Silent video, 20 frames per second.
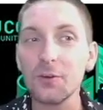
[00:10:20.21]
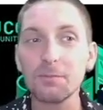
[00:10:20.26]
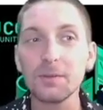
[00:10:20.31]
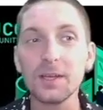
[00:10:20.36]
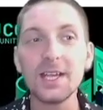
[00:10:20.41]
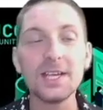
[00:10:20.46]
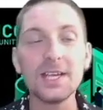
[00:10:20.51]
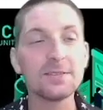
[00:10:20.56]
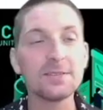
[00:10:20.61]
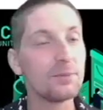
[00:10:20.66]

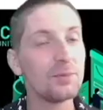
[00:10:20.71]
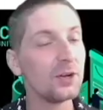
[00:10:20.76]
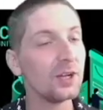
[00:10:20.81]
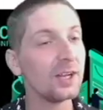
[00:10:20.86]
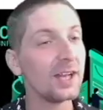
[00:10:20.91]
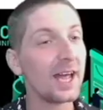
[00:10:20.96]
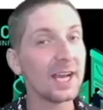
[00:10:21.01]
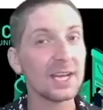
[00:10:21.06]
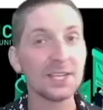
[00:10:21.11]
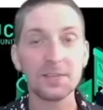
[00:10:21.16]
Please put a
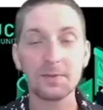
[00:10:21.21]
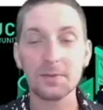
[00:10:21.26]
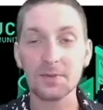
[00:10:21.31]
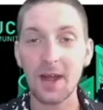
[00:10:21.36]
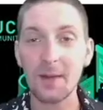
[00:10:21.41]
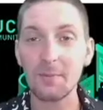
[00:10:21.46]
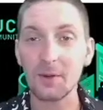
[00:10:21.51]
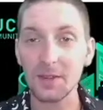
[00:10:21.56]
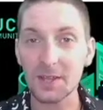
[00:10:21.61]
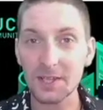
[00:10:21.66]
like and
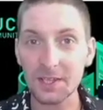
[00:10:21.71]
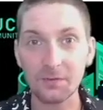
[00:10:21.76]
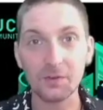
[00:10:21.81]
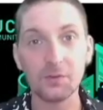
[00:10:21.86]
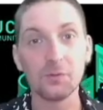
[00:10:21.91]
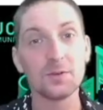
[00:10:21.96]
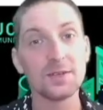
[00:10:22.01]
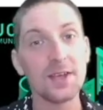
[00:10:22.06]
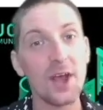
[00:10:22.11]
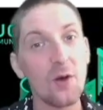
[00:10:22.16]
subscribe on this if
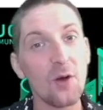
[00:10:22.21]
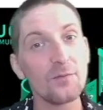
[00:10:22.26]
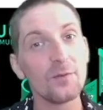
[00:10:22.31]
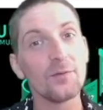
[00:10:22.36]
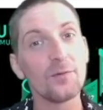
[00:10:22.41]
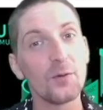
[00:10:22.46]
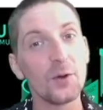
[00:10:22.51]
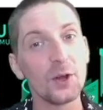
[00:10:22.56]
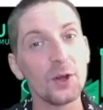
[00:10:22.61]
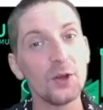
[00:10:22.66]
it was helpful
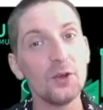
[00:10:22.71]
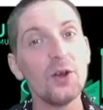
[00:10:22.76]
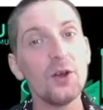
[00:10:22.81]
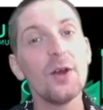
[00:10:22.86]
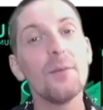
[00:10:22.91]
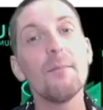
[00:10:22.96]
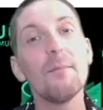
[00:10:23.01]
for you.